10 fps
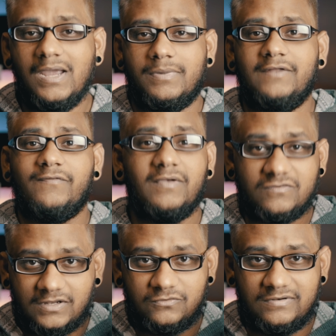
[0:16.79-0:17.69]
But if you
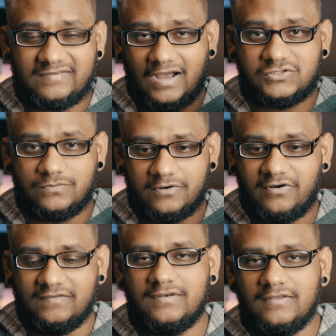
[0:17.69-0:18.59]
miss when I do this actual
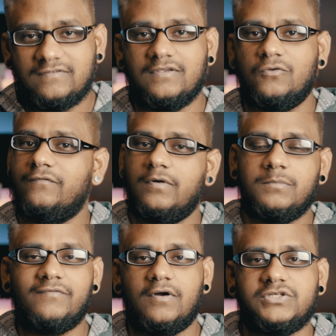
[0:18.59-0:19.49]
craziness, it's over on
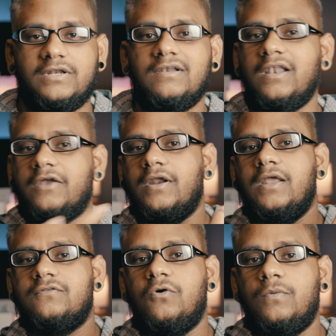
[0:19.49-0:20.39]
the vlog channel. Click right
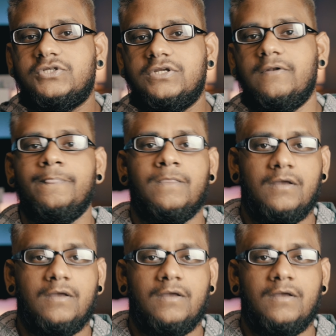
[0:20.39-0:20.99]
here to go watch it.